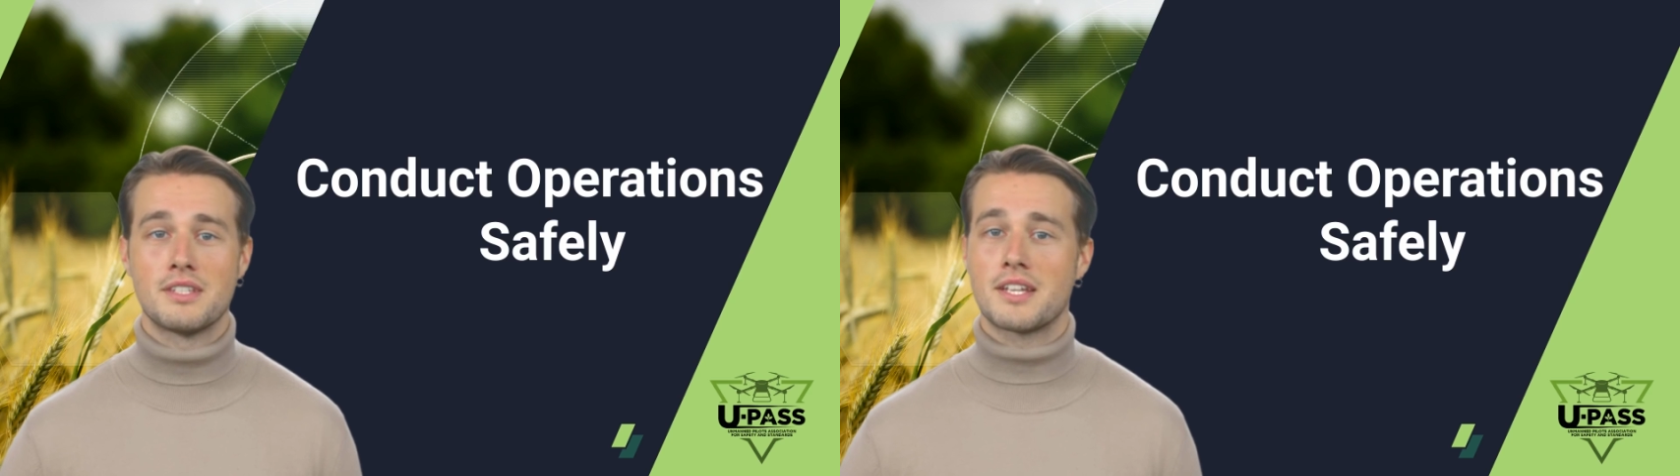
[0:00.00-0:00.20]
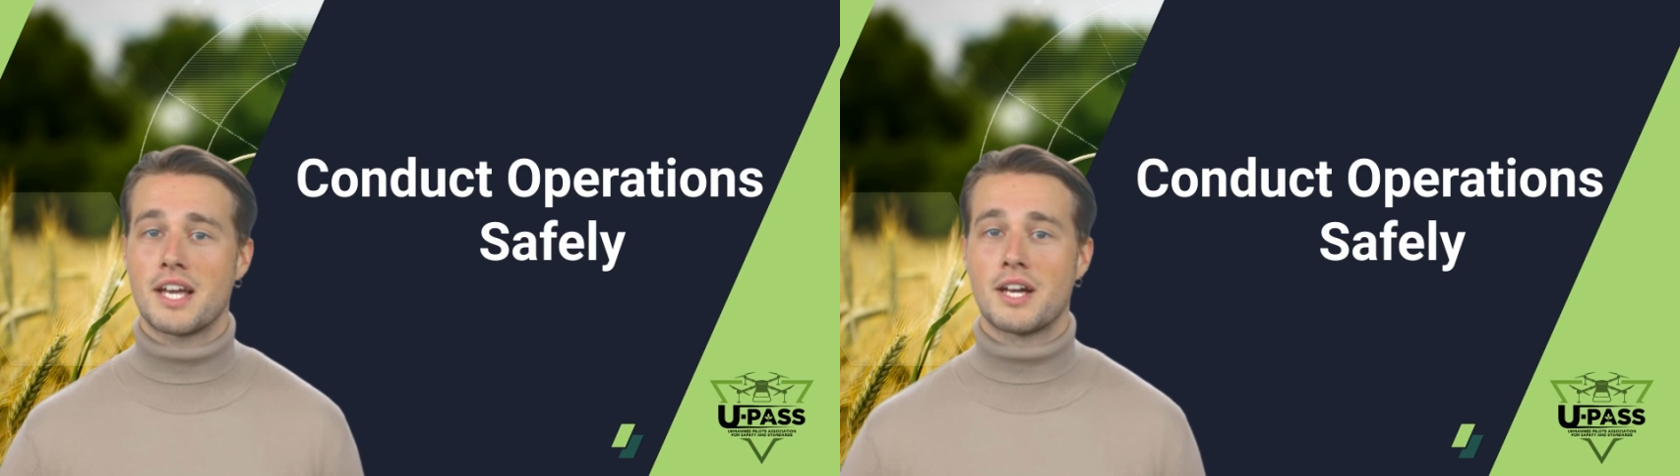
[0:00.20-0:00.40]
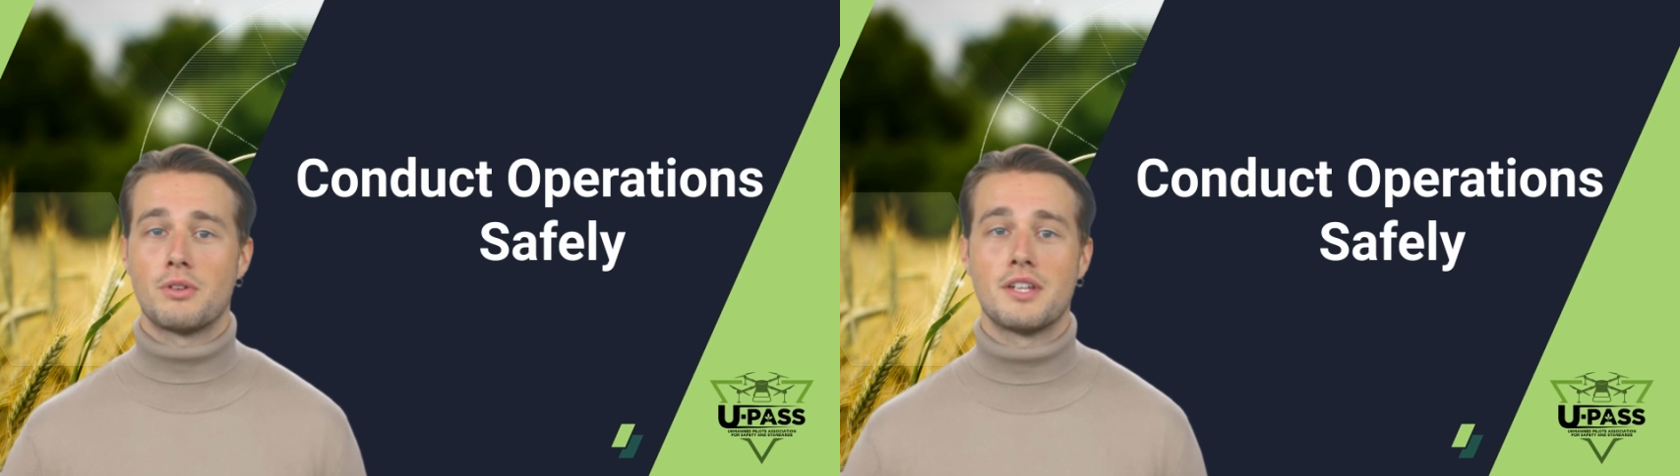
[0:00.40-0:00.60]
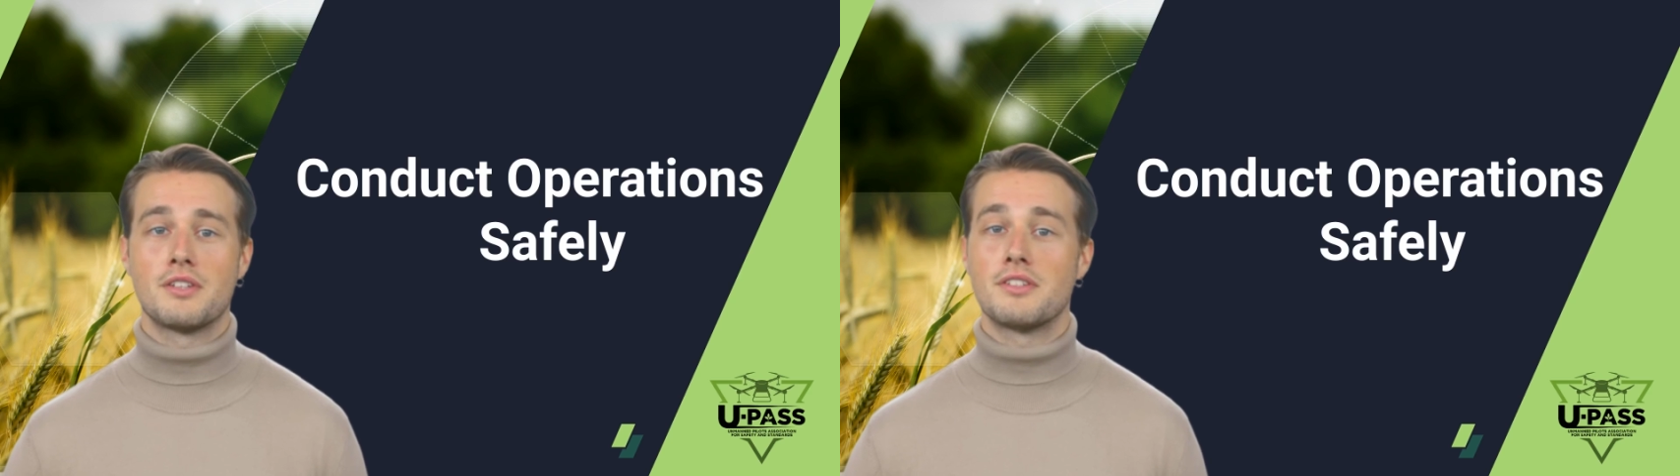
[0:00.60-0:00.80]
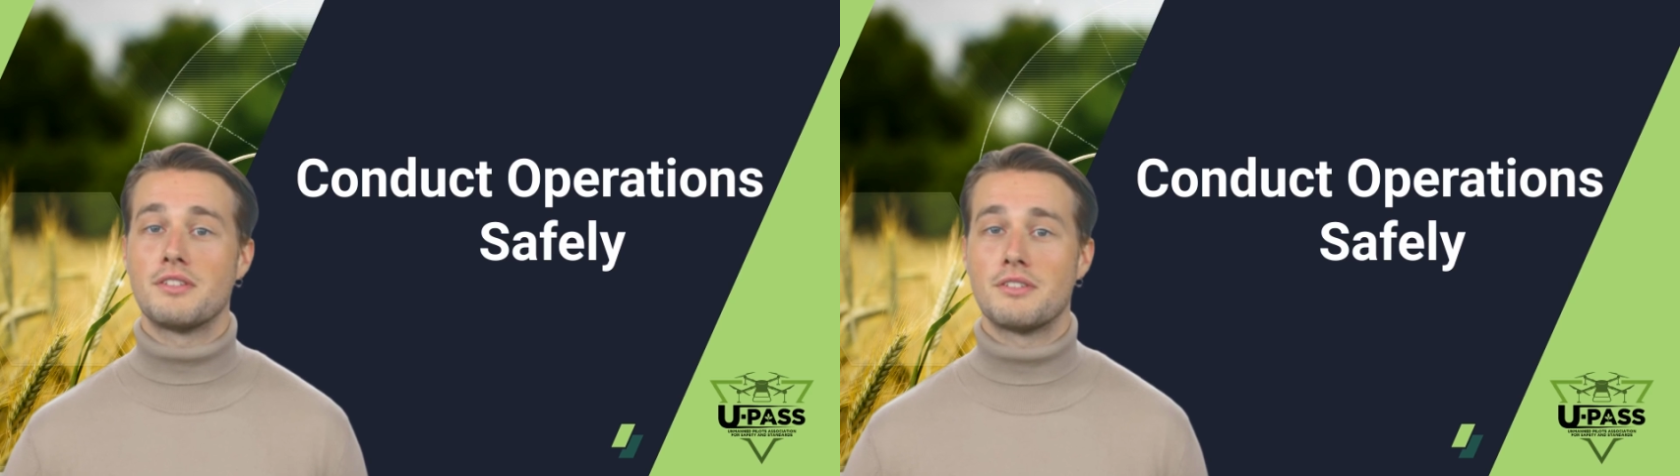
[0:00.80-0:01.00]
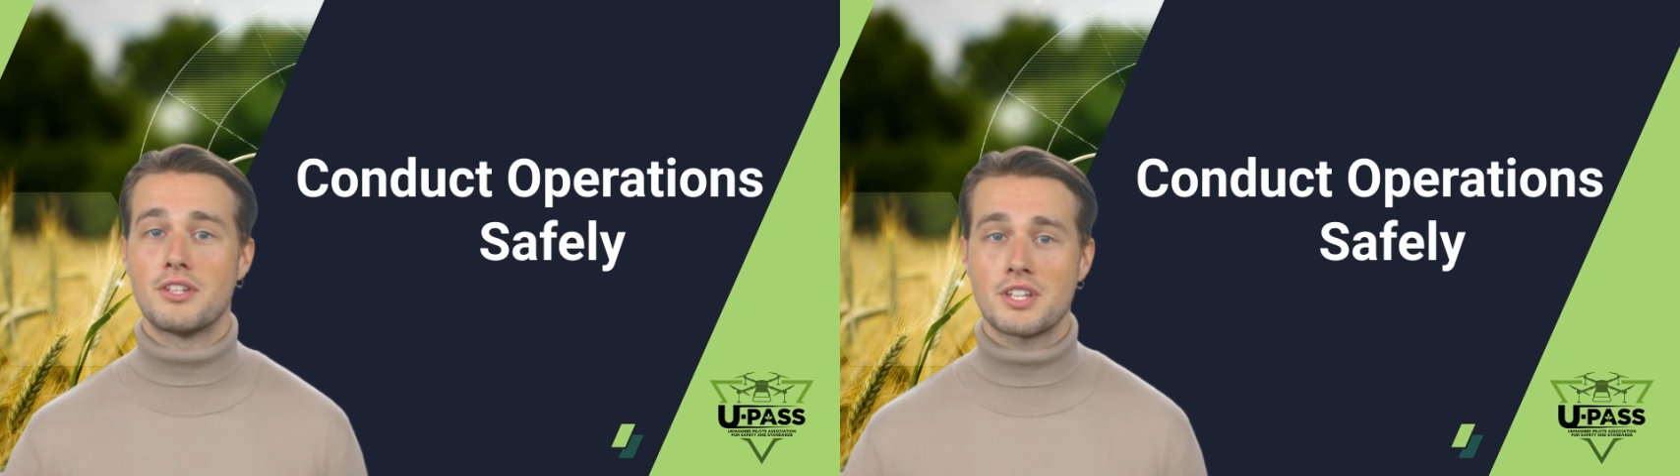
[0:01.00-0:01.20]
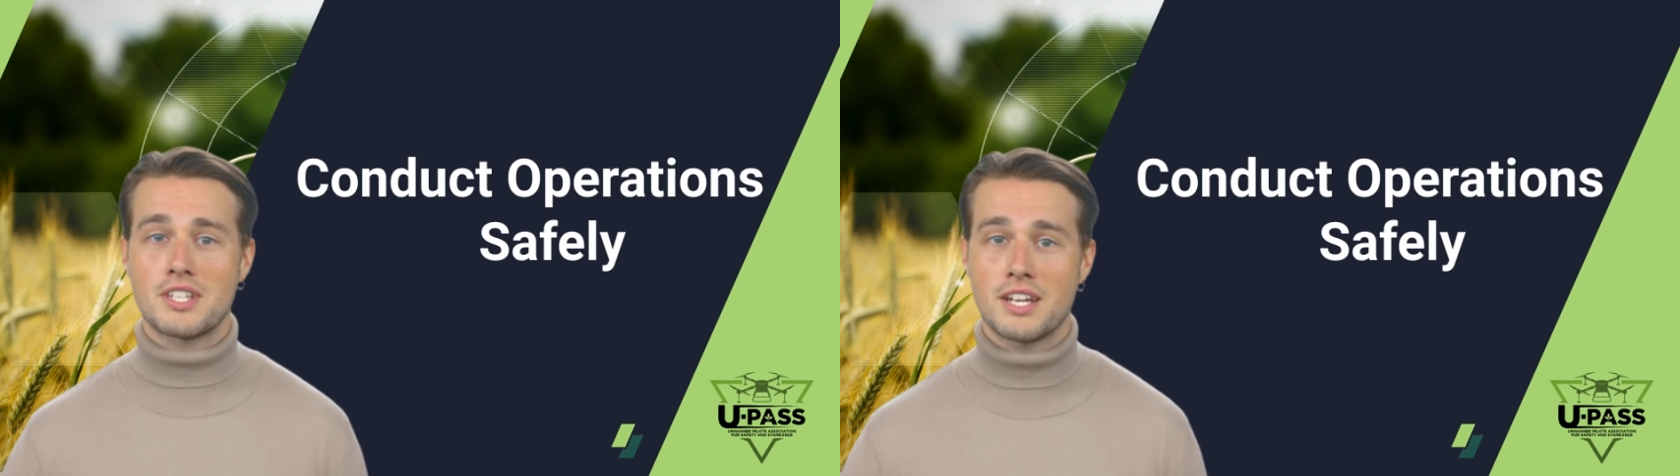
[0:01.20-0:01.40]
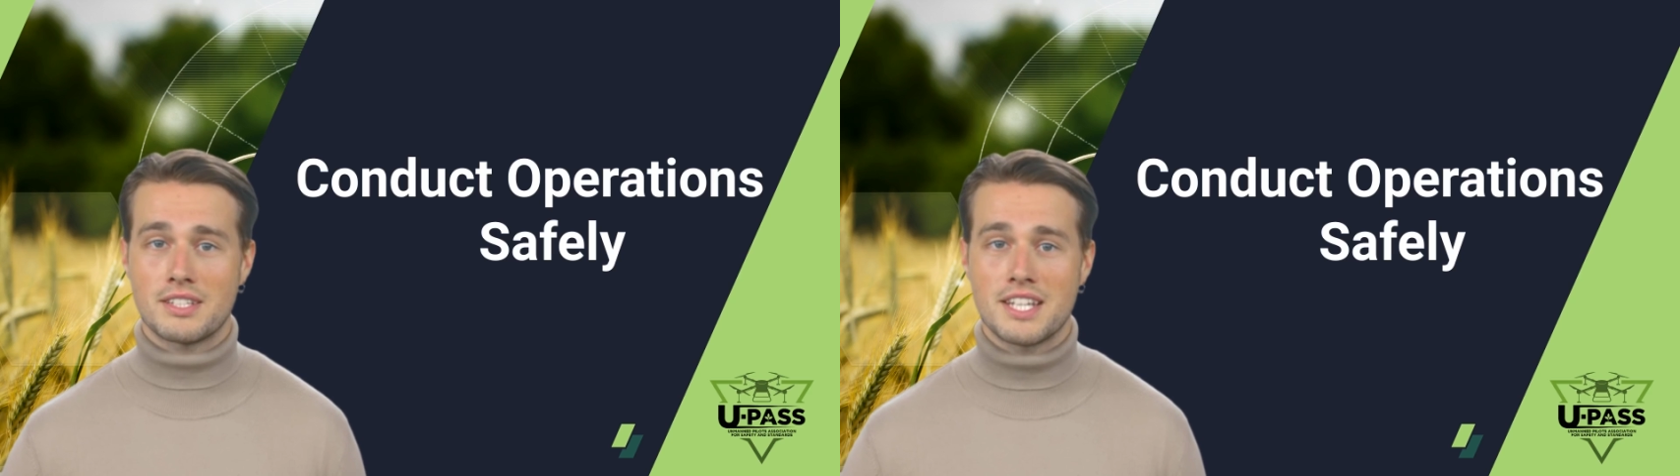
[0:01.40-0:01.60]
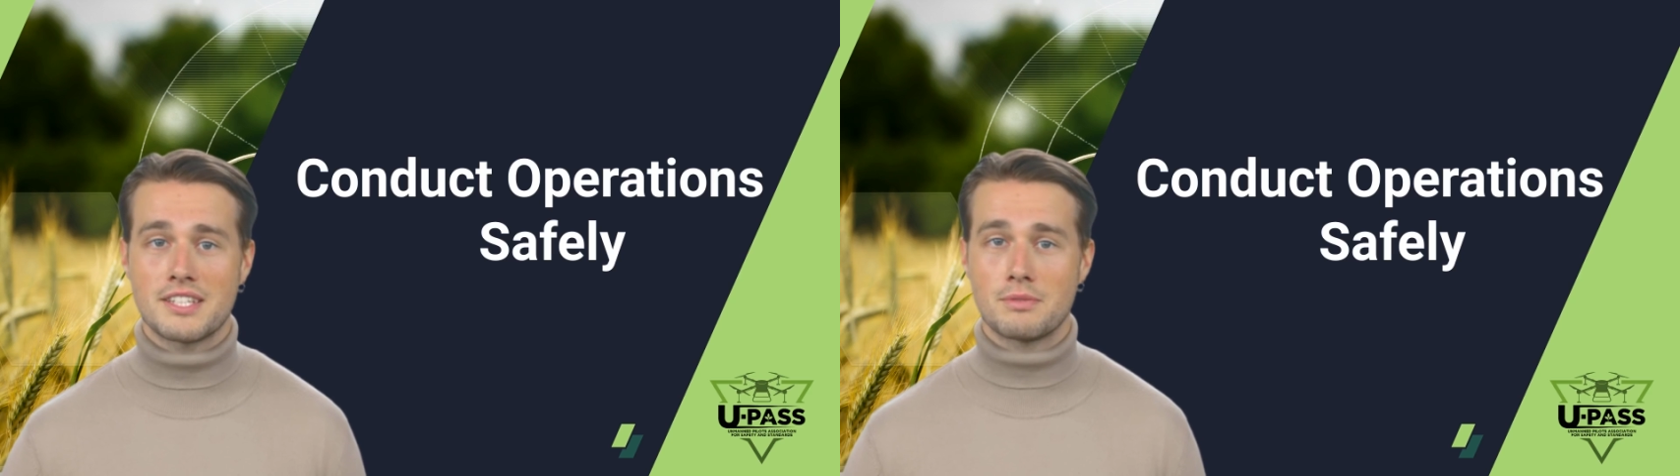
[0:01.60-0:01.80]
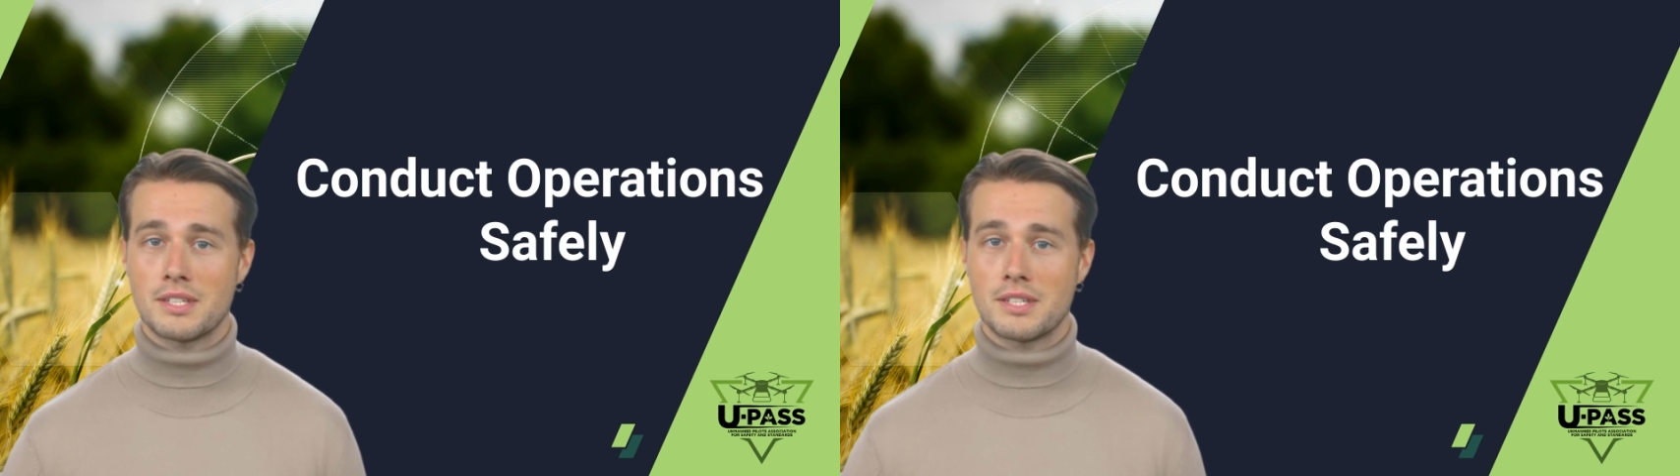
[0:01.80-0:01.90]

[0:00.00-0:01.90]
A note here, just contacting